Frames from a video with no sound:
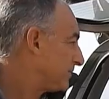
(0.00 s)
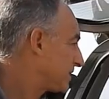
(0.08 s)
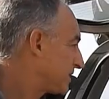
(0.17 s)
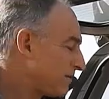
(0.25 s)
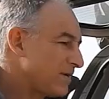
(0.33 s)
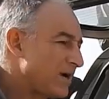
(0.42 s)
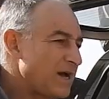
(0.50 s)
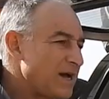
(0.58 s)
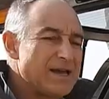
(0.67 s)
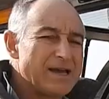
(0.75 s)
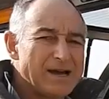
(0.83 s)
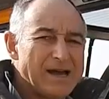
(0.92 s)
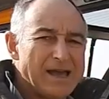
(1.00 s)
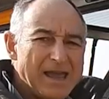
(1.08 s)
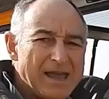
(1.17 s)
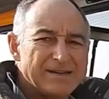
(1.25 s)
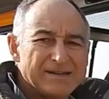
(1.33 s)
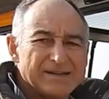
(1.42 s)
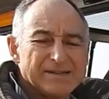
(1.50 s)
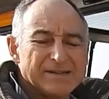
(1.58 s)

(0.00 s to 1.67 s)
So I had